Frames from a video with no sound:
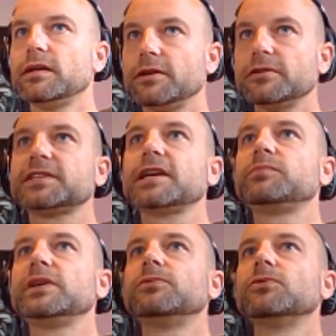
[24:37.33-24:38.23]
Those same
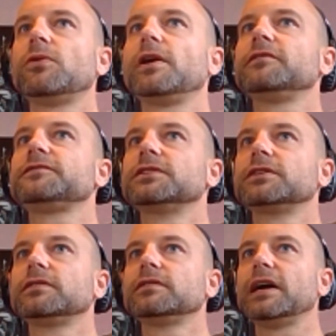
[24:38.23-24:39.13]
people quite often,
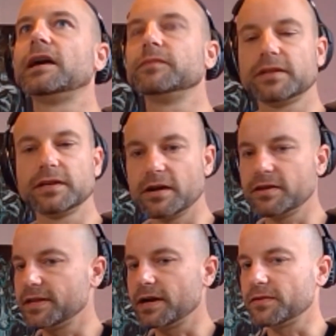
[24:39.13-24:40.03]
and
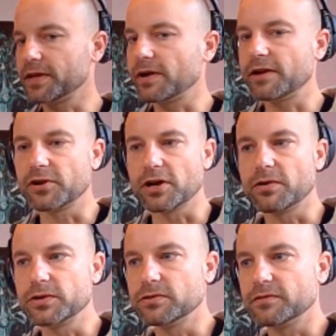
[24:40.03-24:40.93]
they'll have a
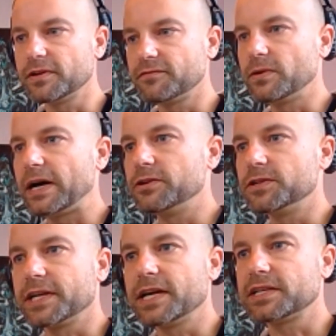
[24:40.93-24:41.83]
go at you if you are
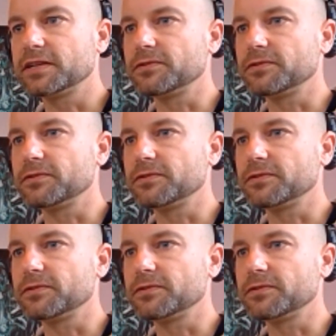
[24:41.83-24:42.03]
using assets,